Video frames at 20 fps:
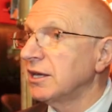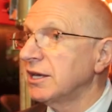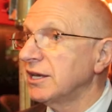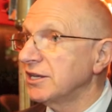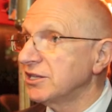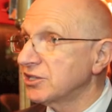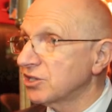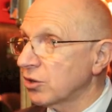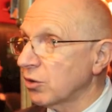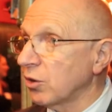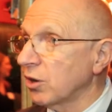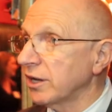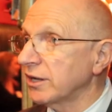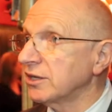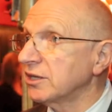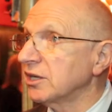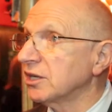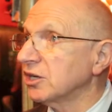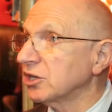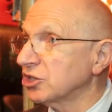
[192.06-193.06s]
he's
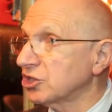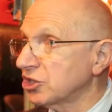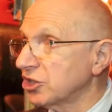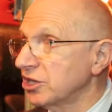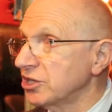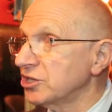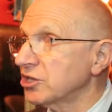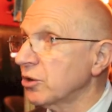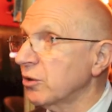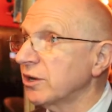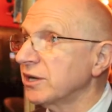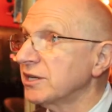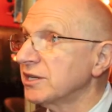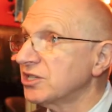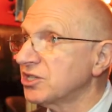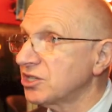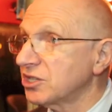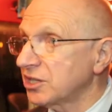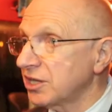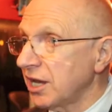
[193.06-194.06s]
going to or she's going
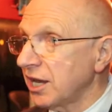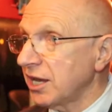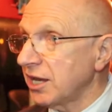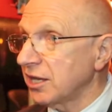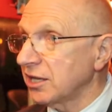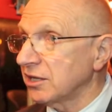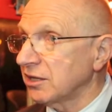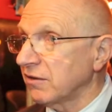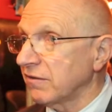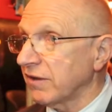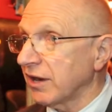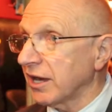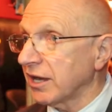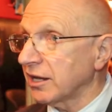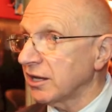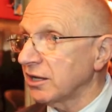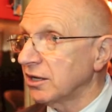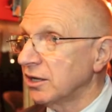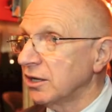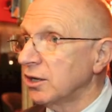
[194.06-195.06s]
to stay in
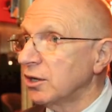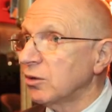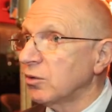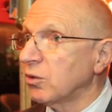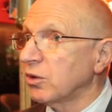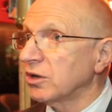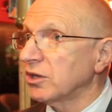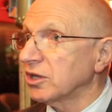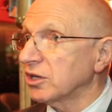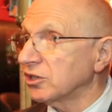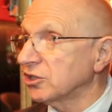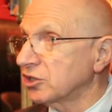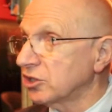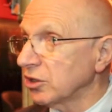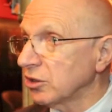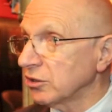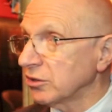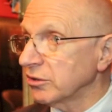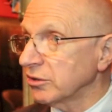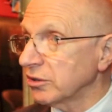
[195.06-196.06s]
Nevada where their
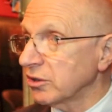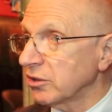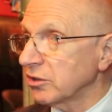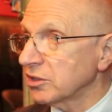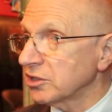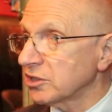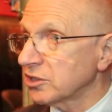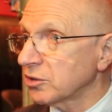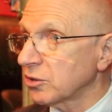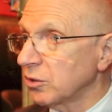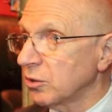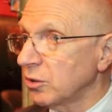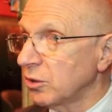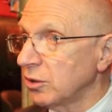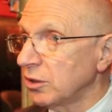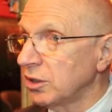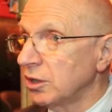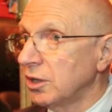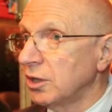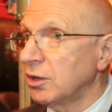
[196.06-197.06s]
children go to
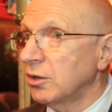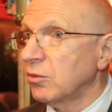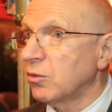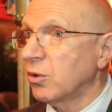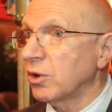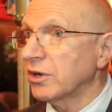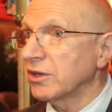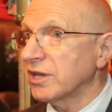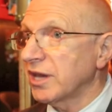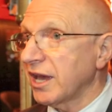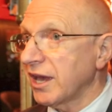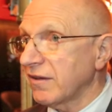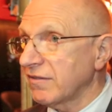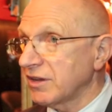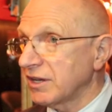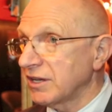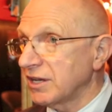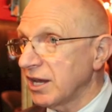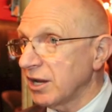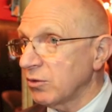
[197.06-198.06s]
school, where they
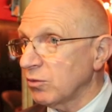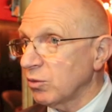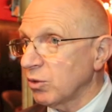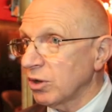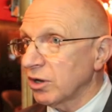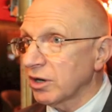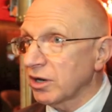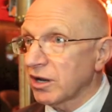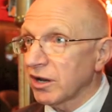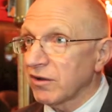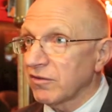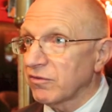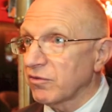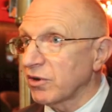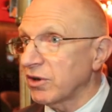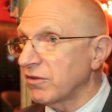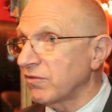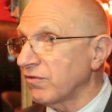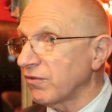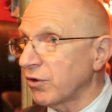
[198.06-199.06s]
have a network of
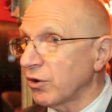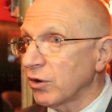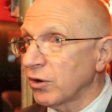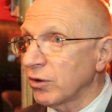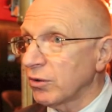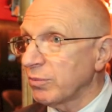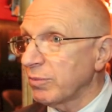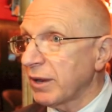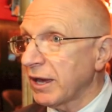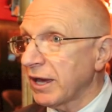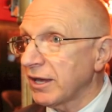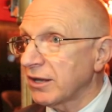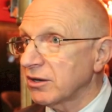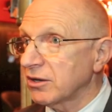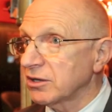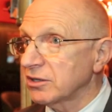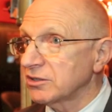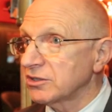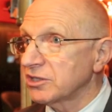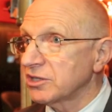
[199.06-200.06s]
referral
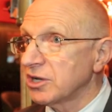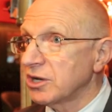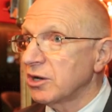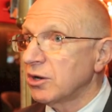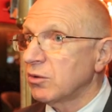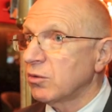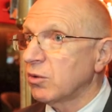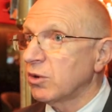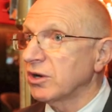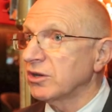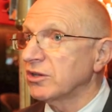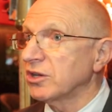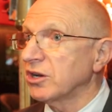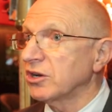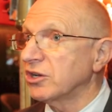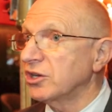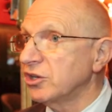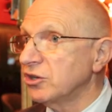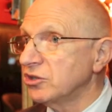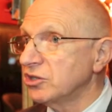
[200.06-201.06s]
patterns, where
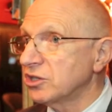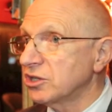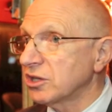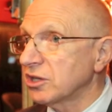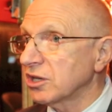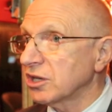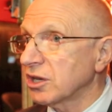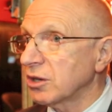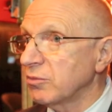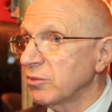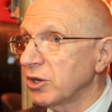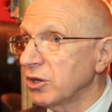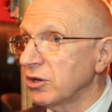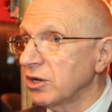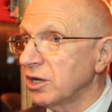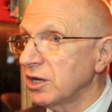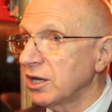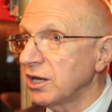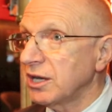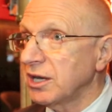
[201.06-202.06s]
they're used to the
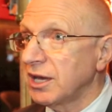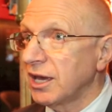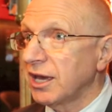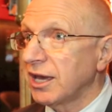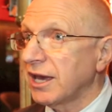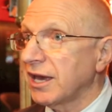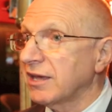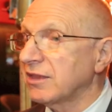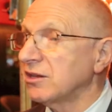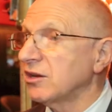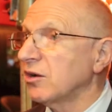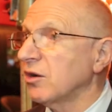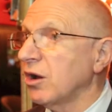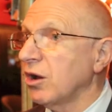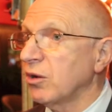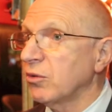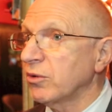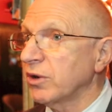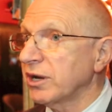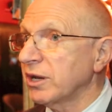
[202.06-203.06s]
community and they're
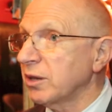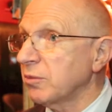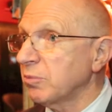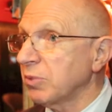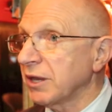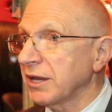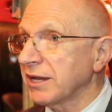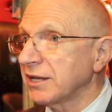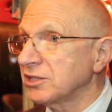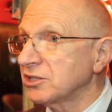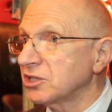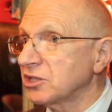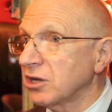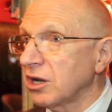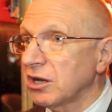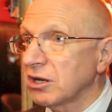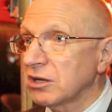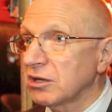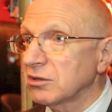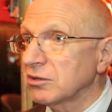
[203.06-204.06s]
already playing
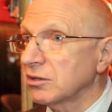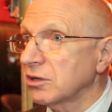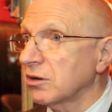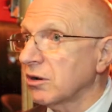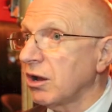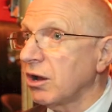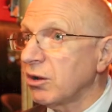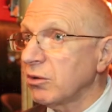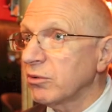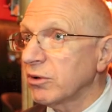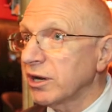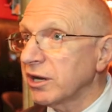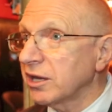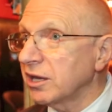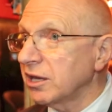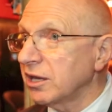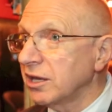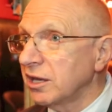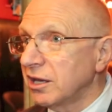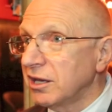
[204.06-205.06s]
soccer, they're
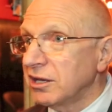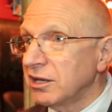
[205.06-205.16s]
already